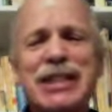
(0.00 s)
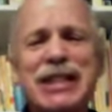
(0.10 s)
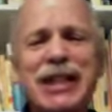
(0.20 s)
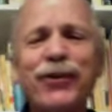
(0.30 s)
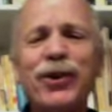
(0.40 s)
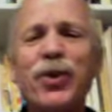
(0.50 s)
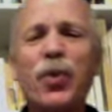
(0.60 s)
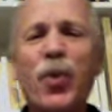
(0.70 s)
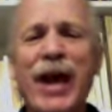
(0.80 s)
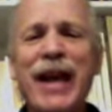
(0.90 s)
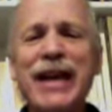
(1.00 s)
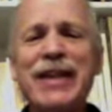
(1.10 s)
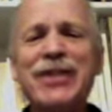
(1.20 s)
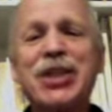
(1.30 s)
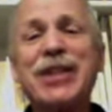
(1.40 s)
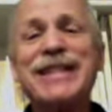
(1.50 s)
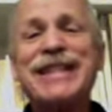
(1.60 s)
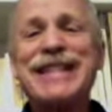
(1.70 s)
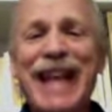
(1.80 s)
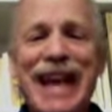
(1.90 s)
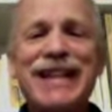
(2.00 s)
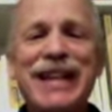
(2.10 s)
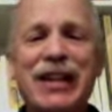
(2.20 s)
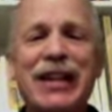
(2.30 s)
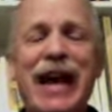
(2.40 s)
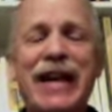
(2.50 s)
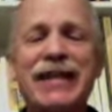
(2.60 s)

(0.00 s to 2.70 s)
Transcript: different ways to say the class